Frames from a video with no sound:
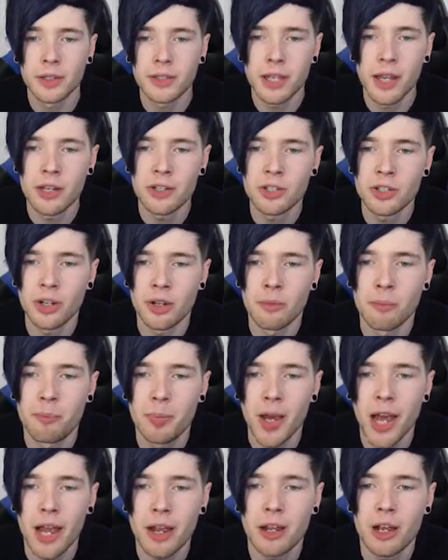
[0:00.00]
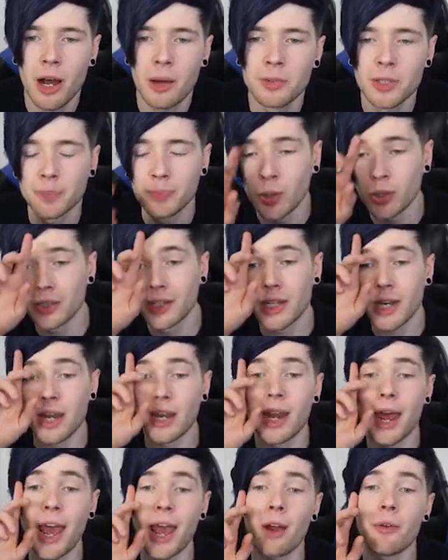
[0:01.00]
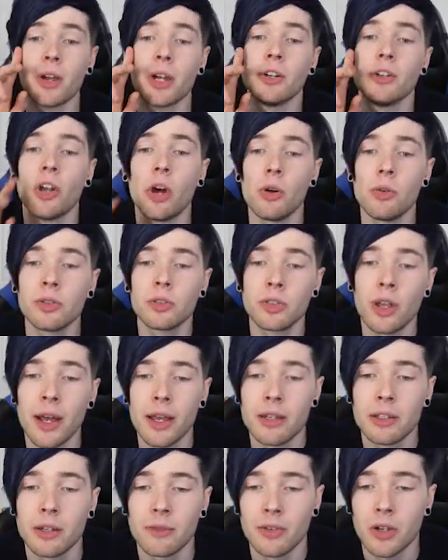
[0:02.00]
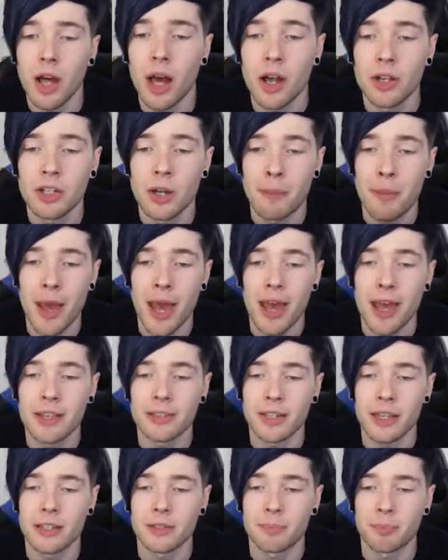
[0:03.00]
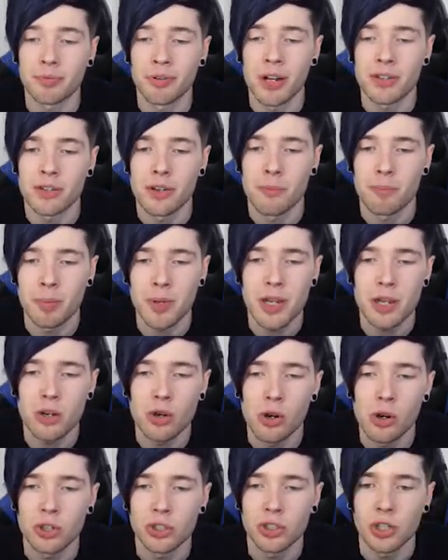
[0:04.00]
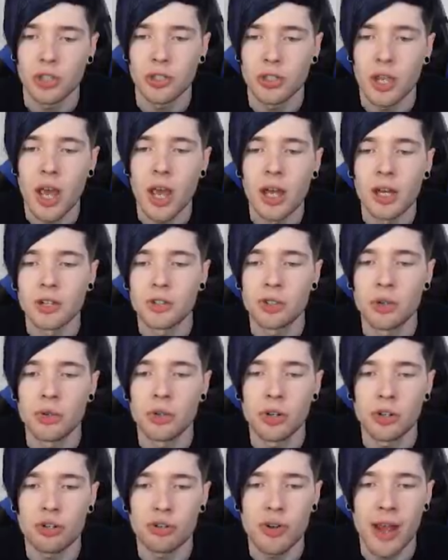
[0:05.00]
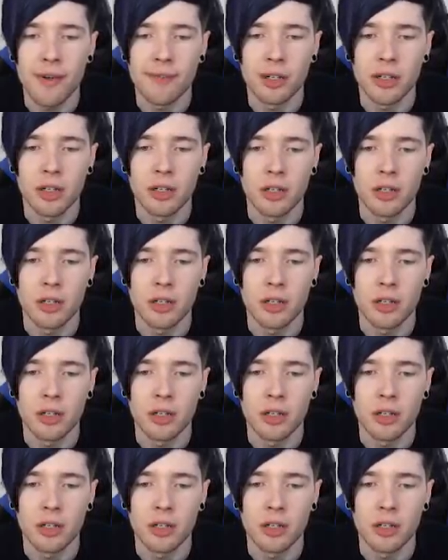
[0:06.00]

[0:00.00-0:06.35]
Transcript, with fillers: Attention, bear cub spotted in area. No signs of larger bears is present. Be cautious and do not travel